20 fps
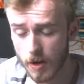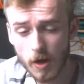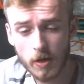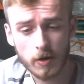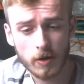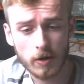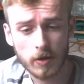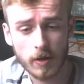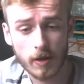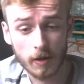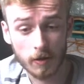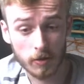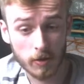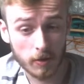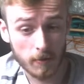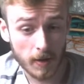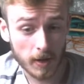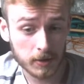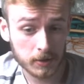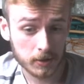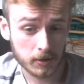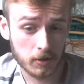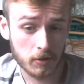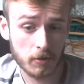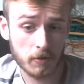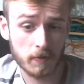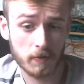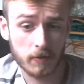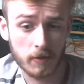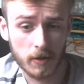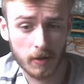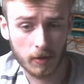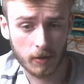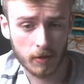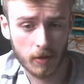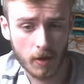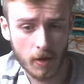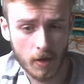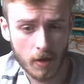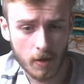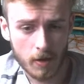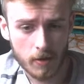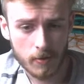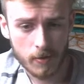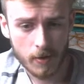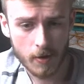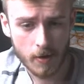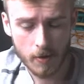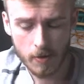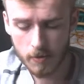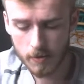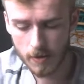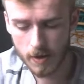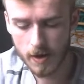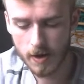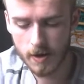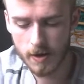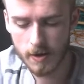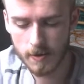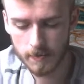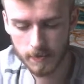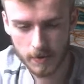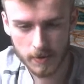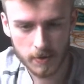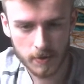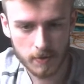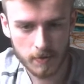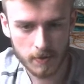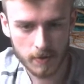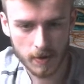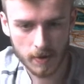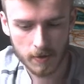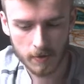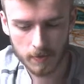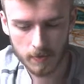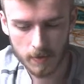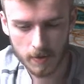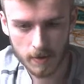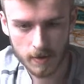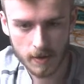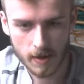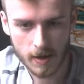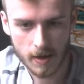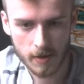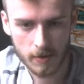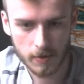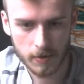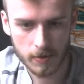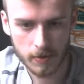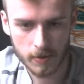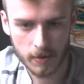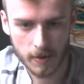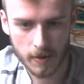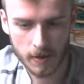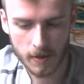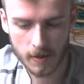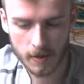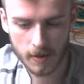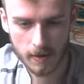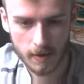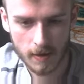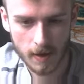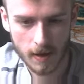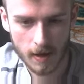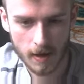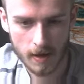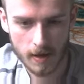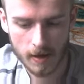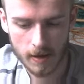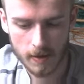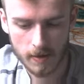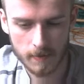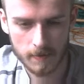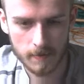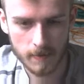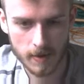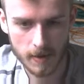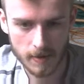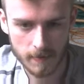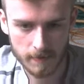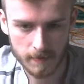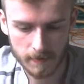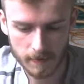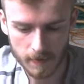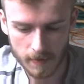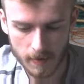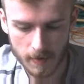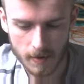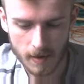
other things, some actually useful things. So let's do another one, else if.